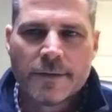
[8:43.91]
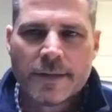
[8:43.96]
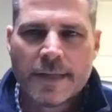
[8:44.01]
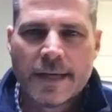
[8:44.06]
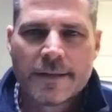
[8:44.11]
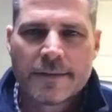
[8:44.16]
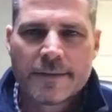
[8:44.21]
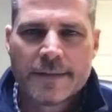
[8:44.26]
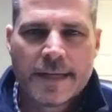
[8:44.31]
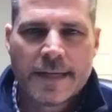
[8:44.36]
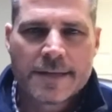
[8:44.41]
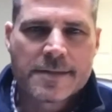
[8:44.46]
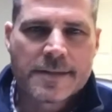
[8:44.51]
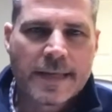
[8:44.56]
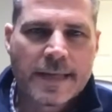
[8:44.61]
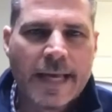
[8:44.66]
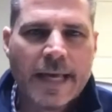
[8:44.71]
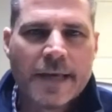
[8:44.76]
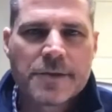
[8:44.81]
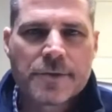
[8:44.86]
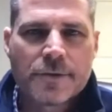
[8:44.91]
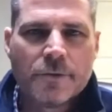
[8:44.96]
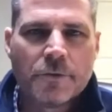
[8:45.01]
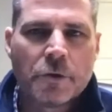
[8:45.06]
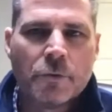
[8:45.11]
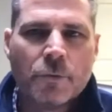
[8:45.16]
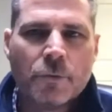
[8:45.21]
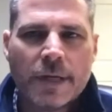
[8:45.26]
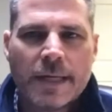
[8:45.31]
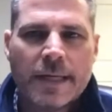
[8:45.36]
And that that's the answer on
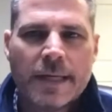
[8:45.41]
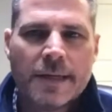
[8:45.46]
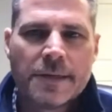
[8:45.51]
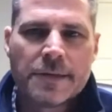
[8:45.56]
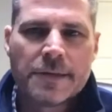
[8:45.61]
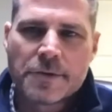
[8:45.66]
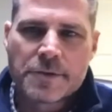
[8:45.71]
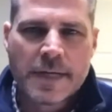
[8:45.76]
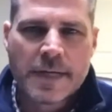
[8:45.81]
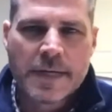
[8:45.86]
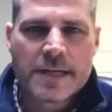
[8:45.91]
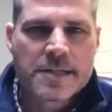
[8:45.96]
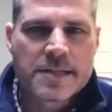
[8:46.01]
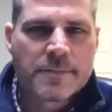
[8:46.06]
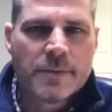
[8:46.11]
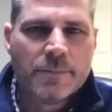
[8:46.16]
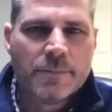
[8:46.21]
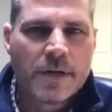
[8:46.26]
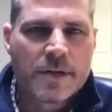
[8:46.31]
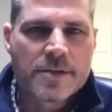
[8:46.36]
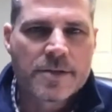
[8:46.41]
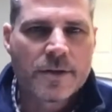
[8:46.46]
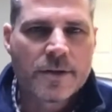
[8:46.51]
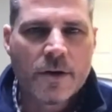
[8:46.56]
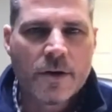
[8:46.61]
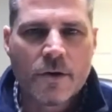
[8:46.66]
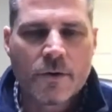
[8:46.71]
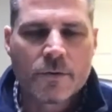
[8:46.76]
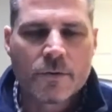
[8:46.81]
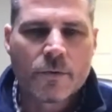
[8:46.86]
the way in. There hasn't been much
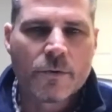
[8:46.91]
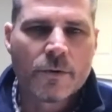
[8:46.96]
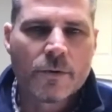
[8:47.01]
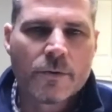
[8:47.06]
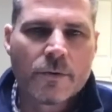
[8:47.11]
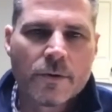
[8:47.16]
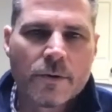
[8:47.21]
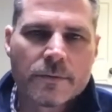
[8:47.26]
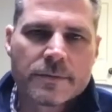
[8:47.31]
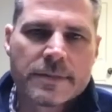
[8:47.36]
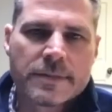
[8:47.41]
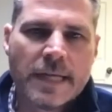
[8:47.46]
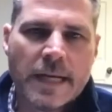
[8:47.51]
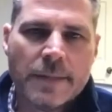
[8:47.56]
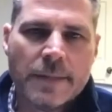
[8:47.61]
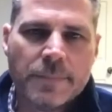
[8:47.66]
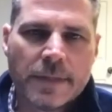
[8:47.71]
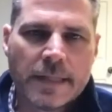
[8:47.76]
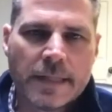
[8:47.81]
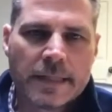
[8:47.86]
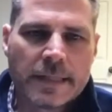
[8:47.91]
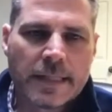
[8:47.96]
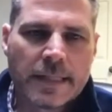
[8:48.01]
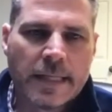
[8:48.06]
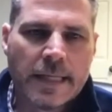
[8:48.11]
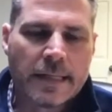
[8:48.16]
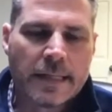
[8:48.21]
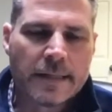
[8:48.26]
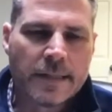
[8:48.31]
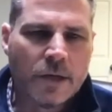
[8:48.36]
thought or or time put into that.